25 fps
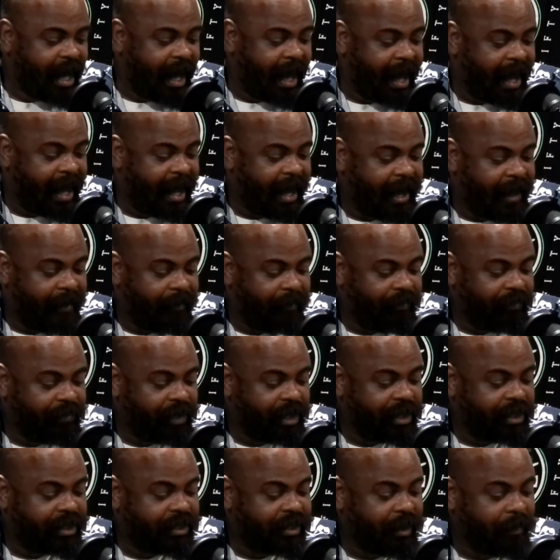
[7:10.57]
And
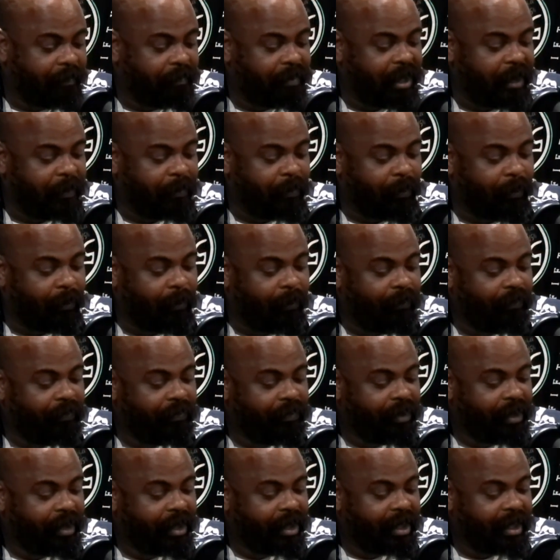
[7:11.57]
some people
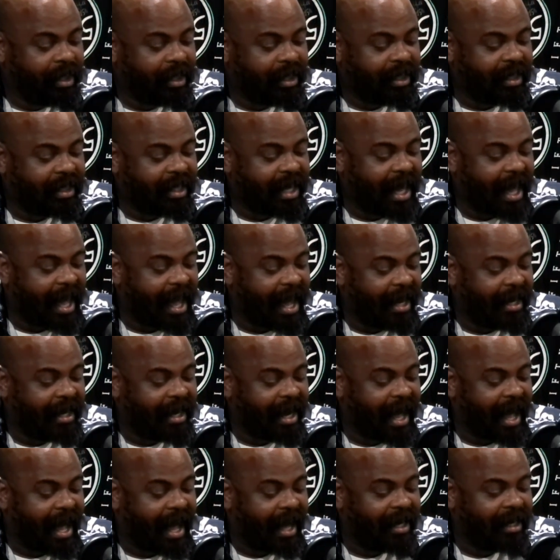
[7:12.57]

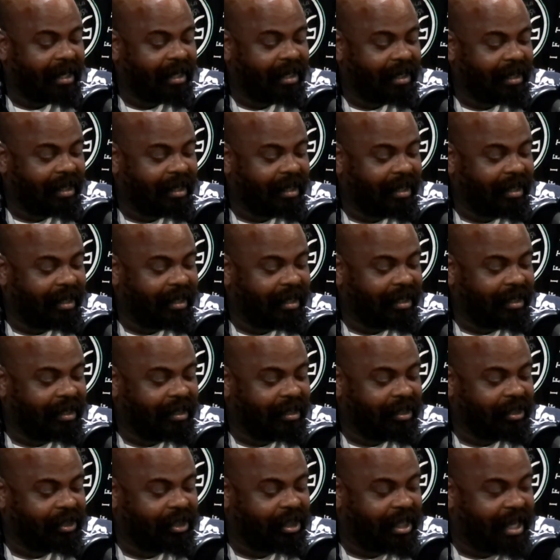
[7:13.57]
cannot
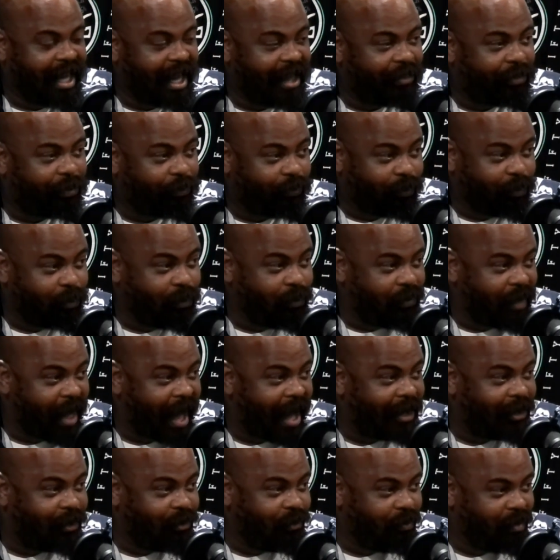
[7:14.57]
get through
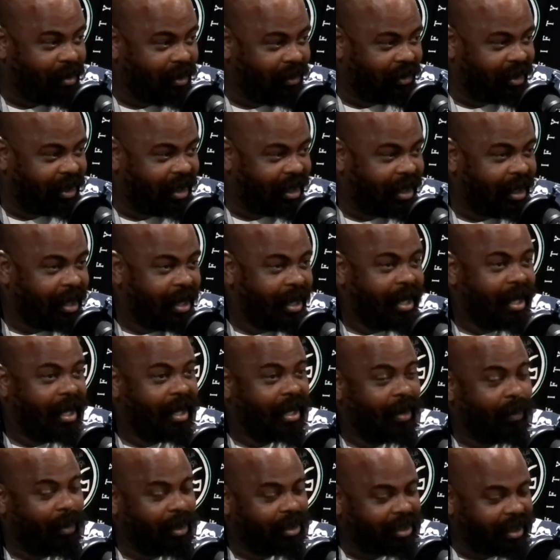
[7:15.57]
that humility.
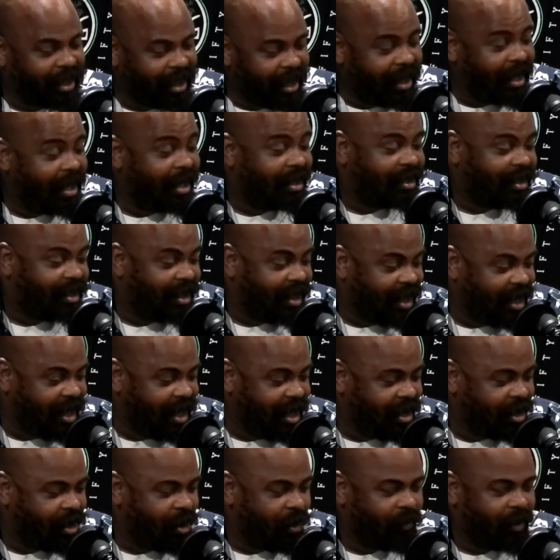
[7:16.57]
Once again, it's the
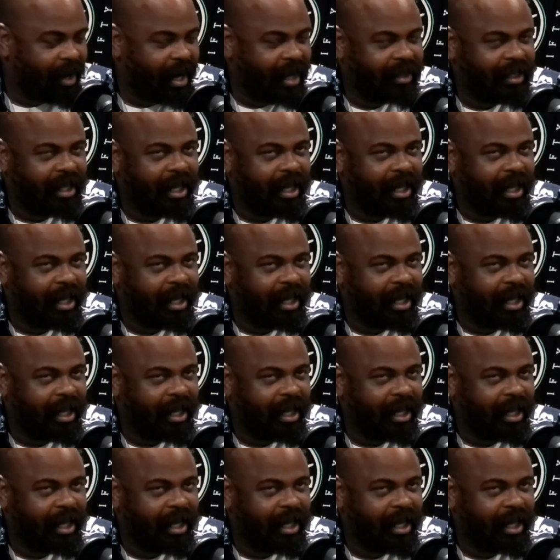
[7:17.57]
ego, right?